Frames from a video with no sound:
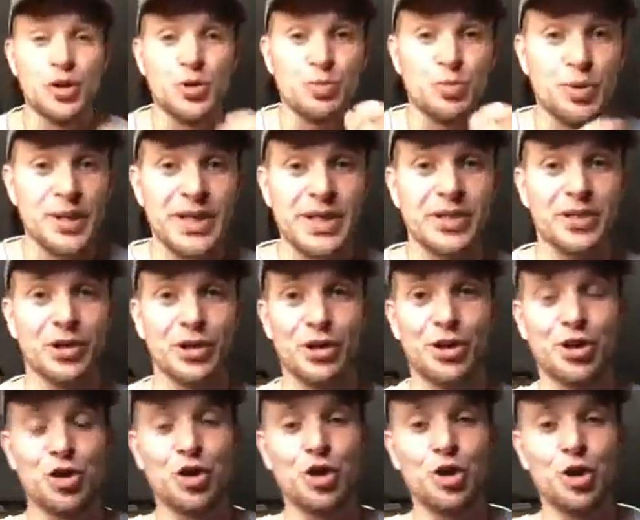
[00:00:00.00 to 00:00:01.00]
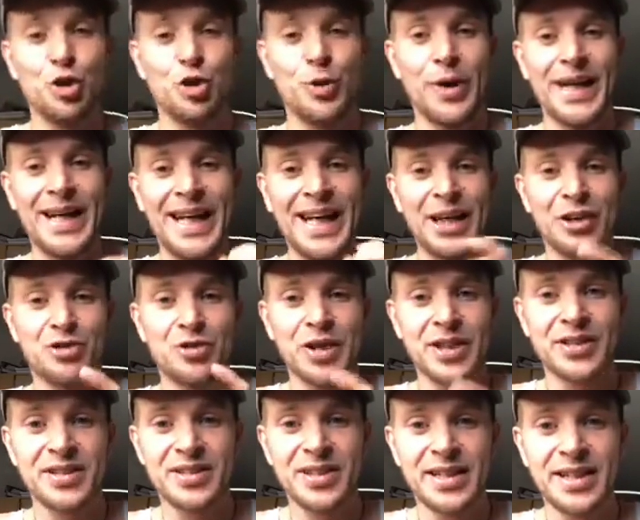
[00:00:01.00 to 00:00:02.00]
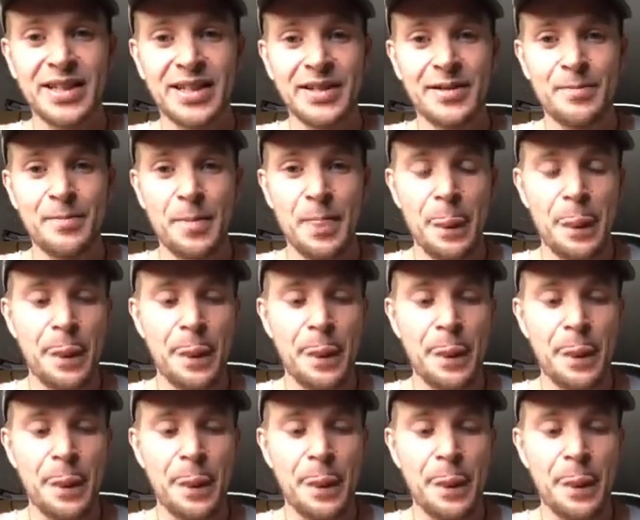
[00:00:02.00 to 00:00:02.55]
Which brings us to an interesting...